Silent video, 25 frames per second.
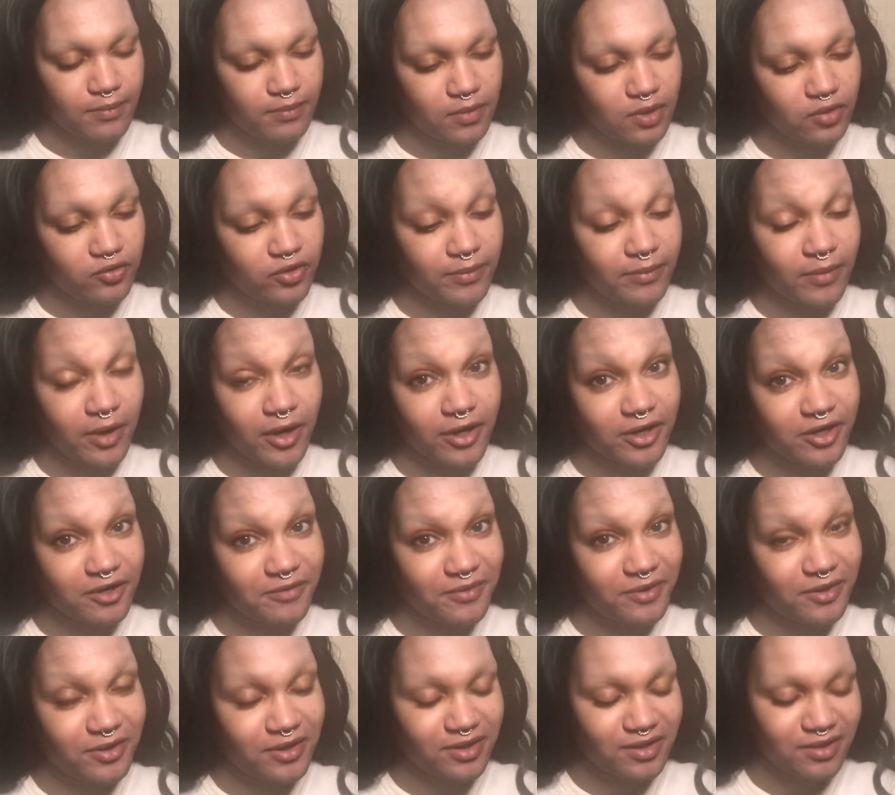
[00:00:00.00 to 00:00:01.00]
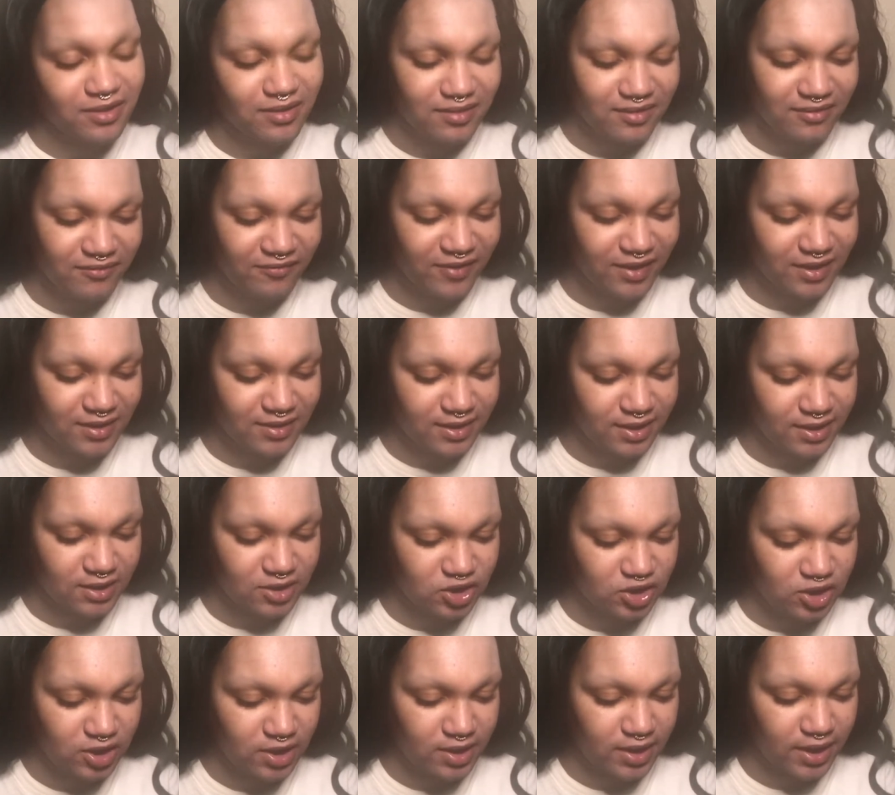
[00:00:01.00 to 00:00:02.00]
Remarkable
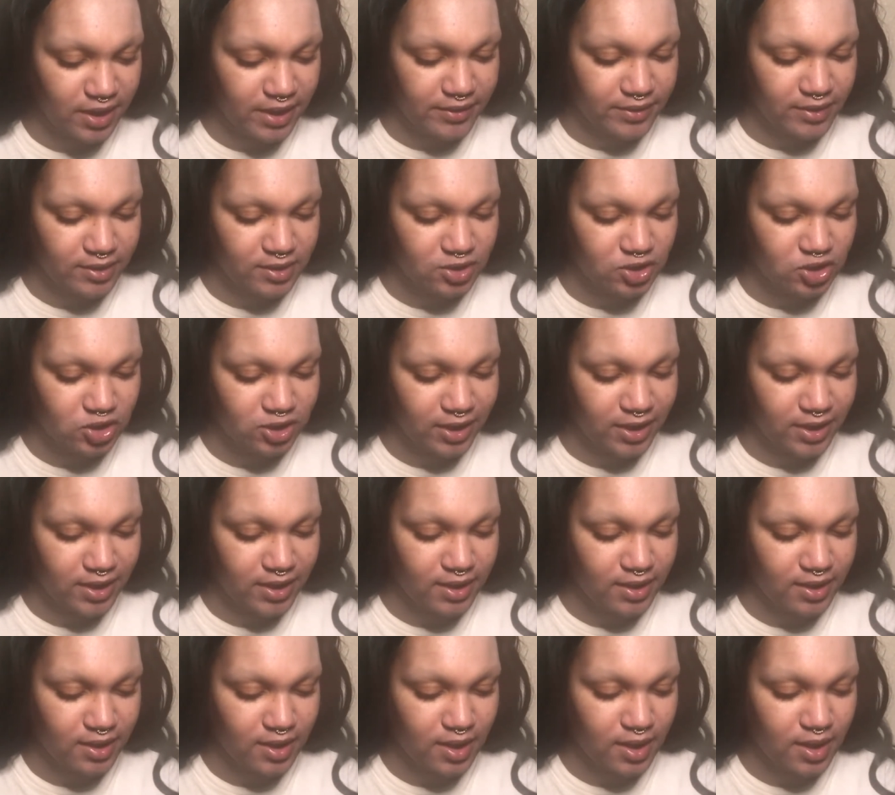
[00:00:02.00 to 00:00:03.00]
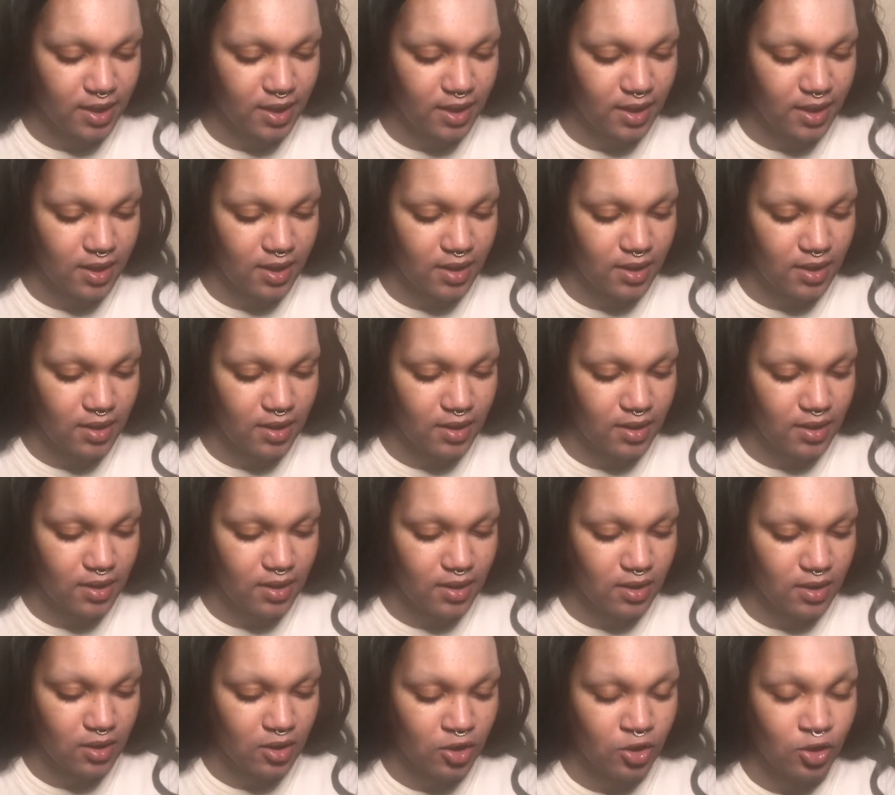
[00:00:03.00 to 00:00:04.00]
foundation in the shade
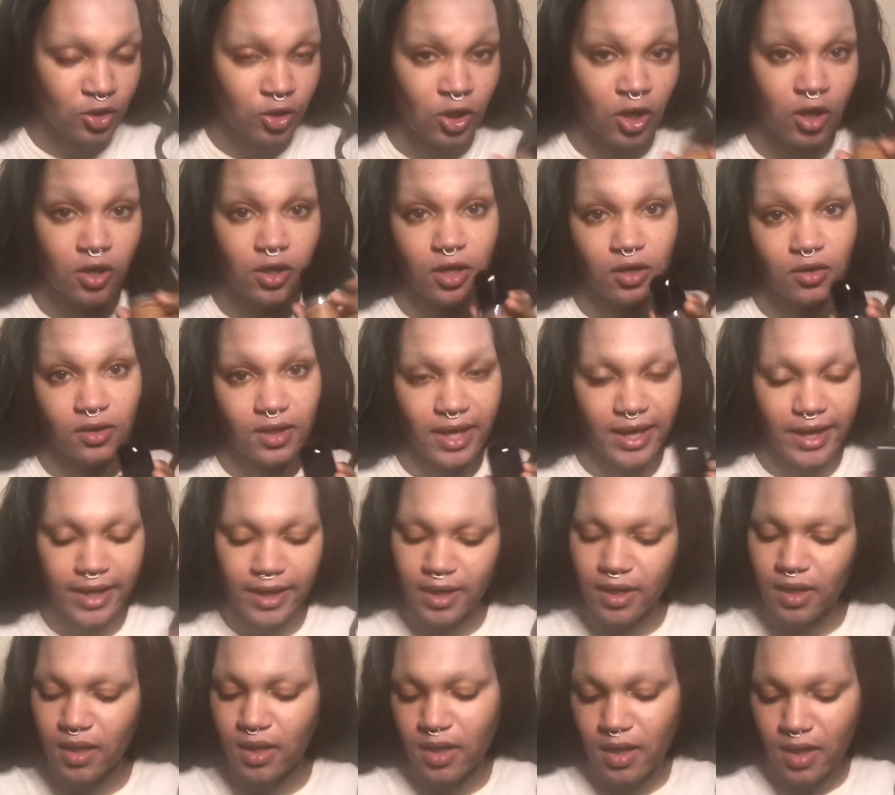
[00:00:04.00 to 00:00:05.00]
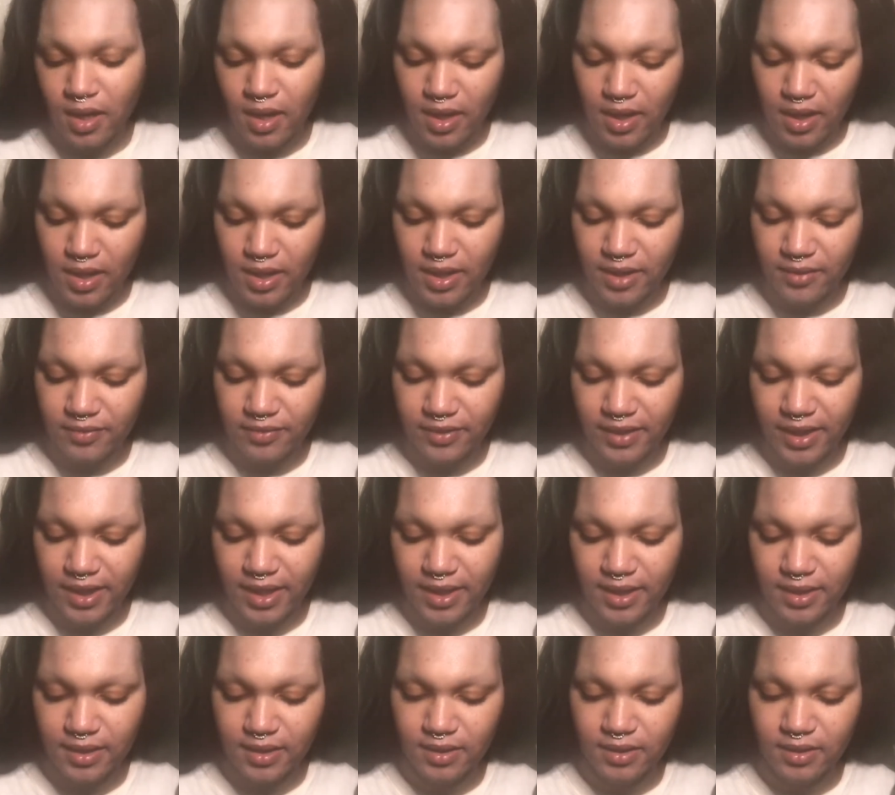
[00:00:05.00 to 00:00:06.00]
Cocoa Light, and
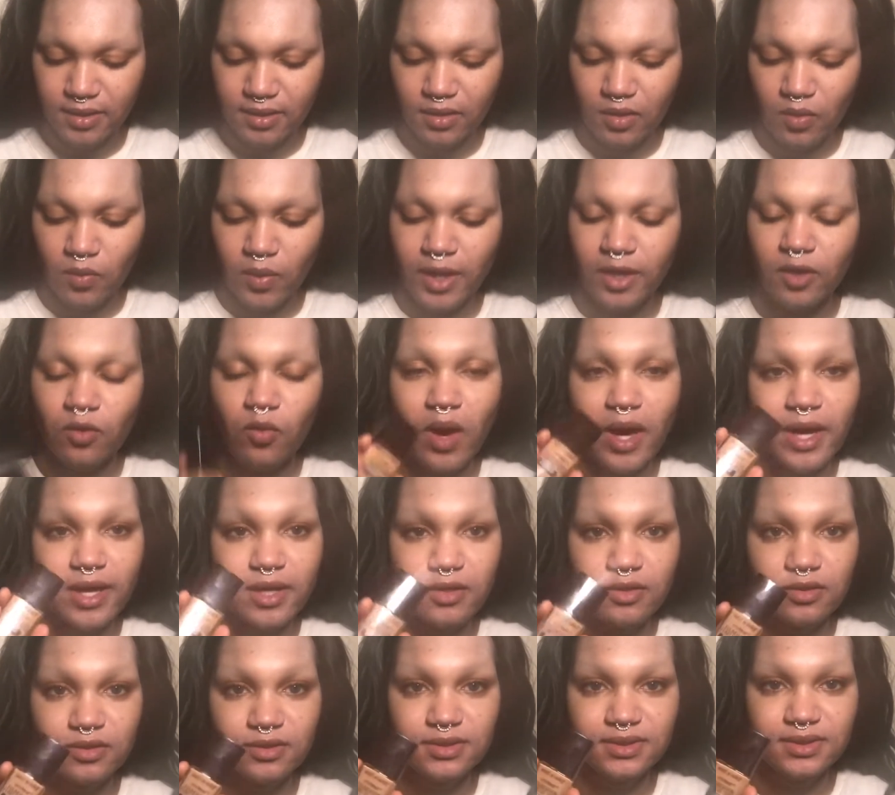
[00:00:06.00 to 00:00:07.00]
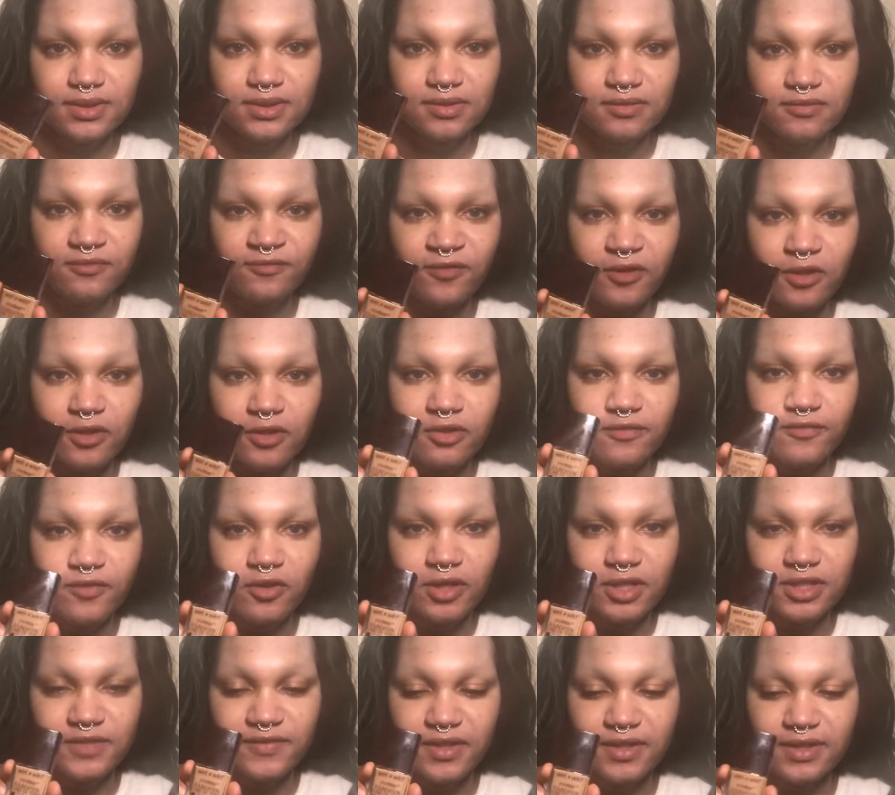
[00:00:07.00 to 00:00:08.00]
then Wet n Wild's
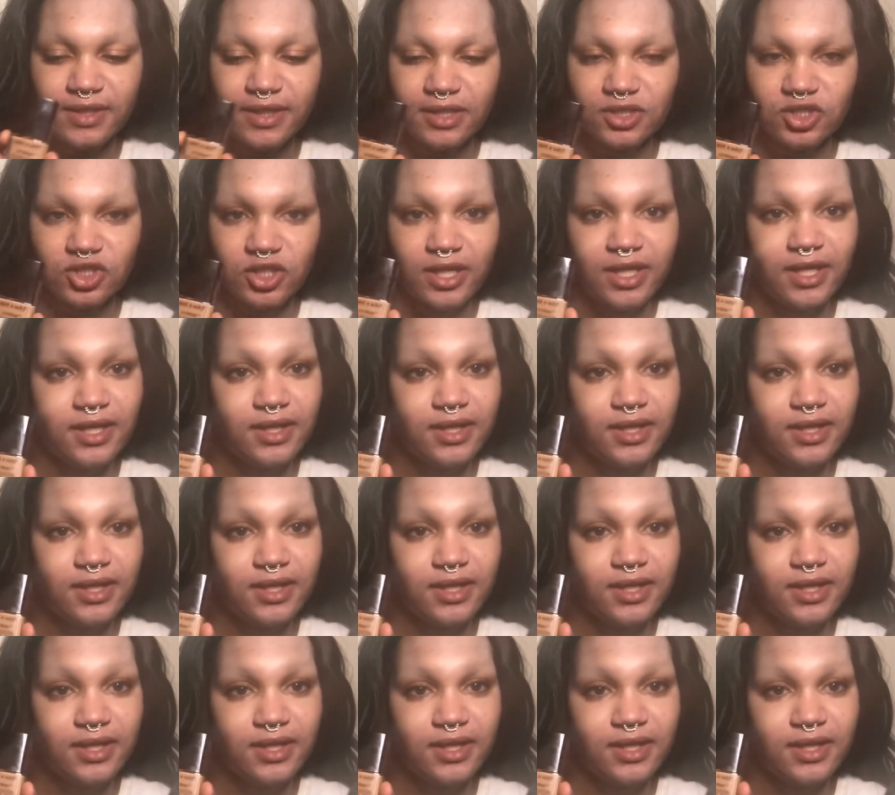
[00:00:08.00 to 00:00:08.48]
Autofocus foundation